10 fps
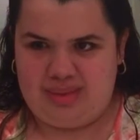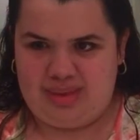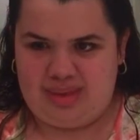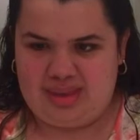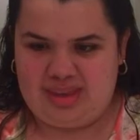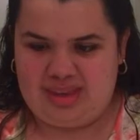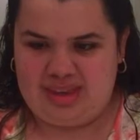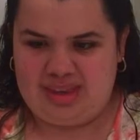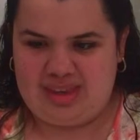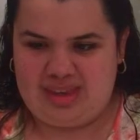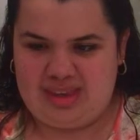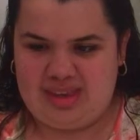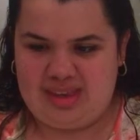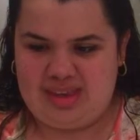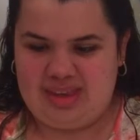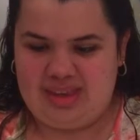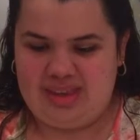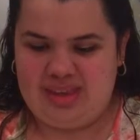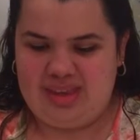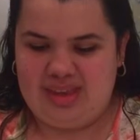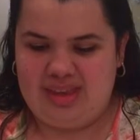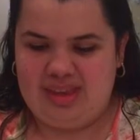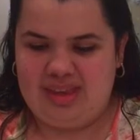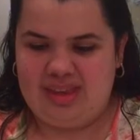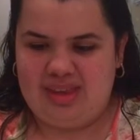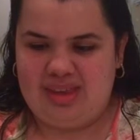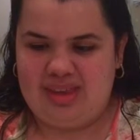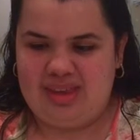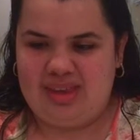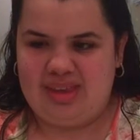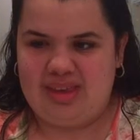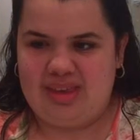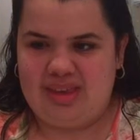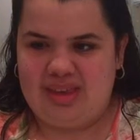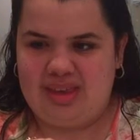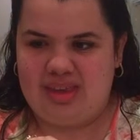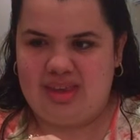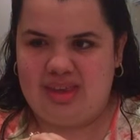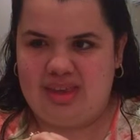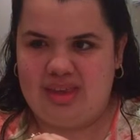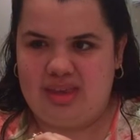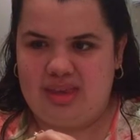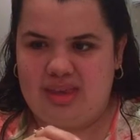Nothing is said.